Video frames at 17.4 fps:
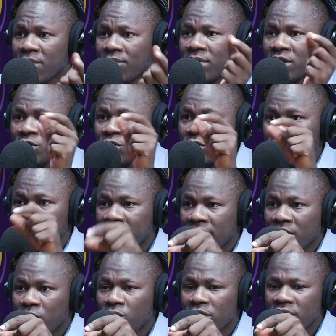But
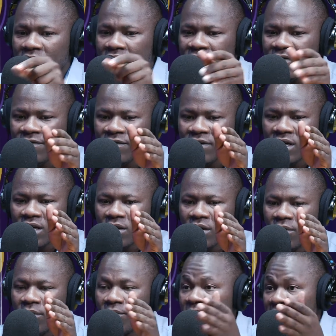today we have
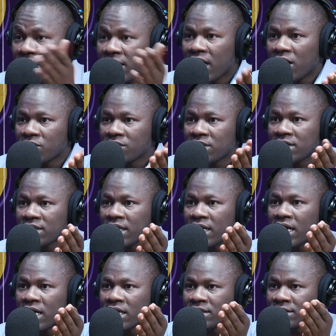media houses
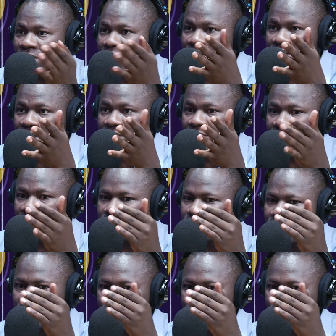that are just,